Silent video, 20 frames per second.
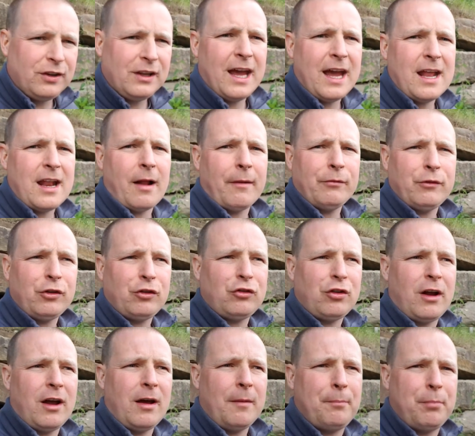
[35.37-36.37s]
again, I'm just
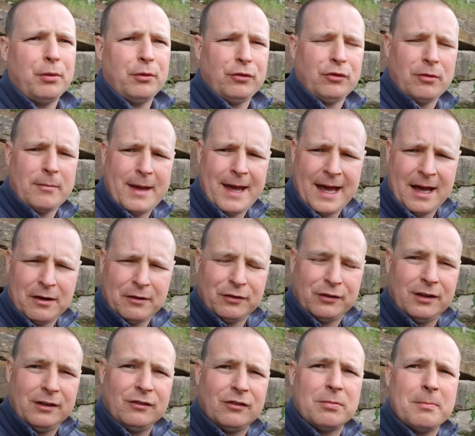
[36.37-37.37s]
trying to put something
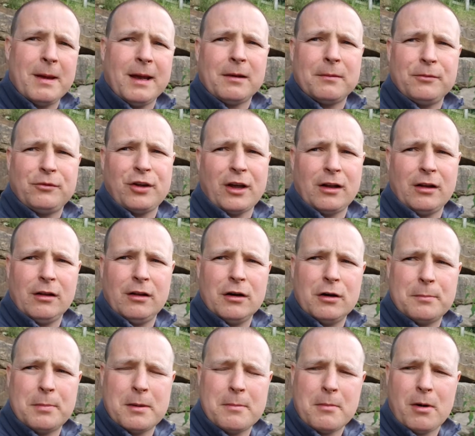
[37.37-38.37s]
else in to make my channel a
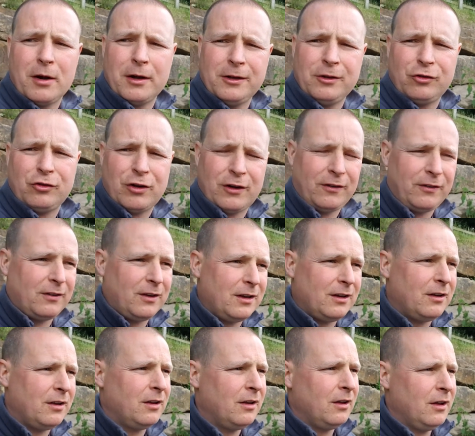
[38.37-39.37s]
little bit more
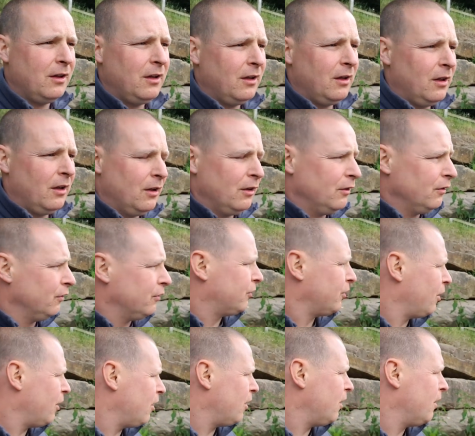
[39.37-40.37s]
interesting.
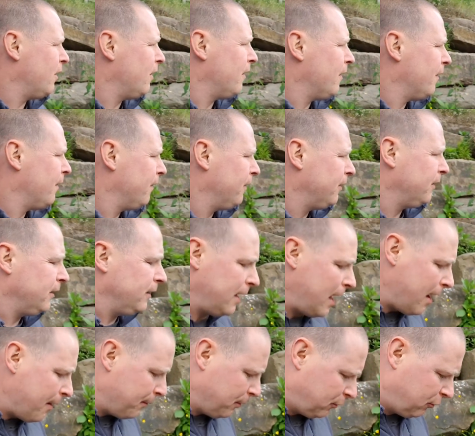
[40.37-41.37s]
So,
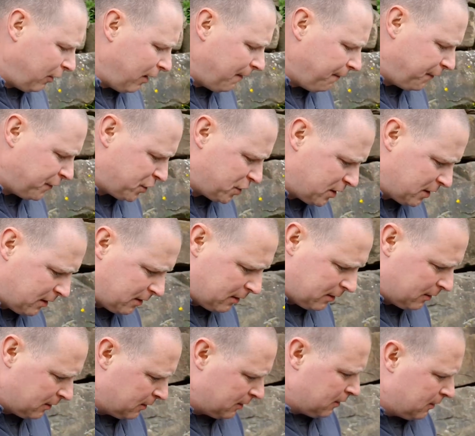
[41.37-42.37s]
yeah, we're crayfishing.
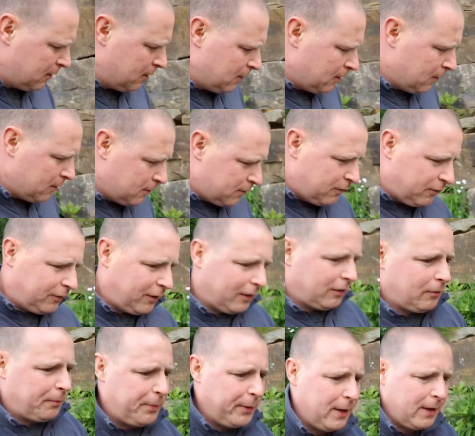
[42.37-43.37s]
Stand
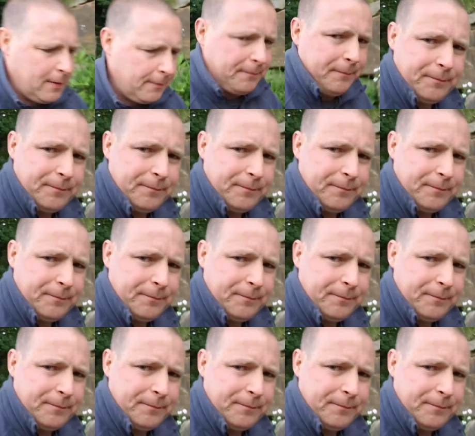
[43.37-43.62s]
up here.